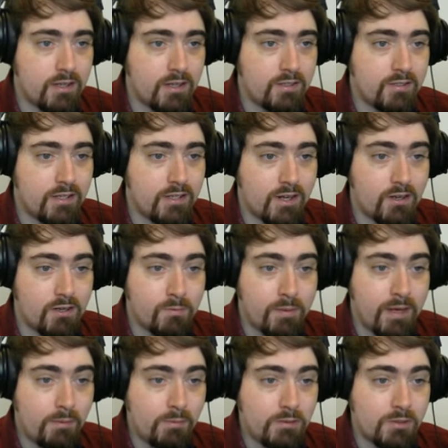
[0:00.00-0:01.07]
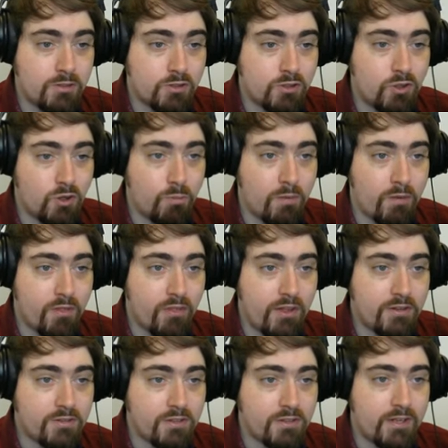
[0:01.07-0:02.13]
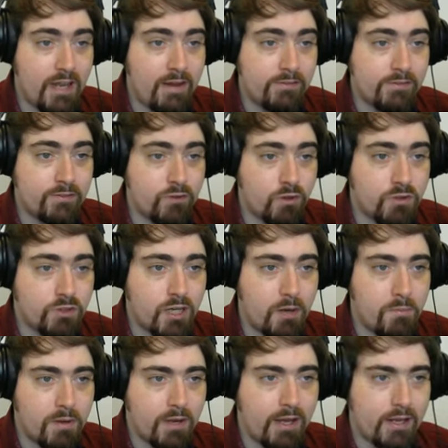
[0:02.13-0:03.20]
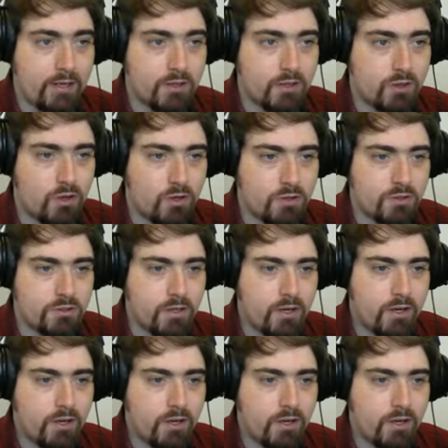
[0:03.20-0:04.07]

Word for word: is he going to be able to stop this naval force coming in? Because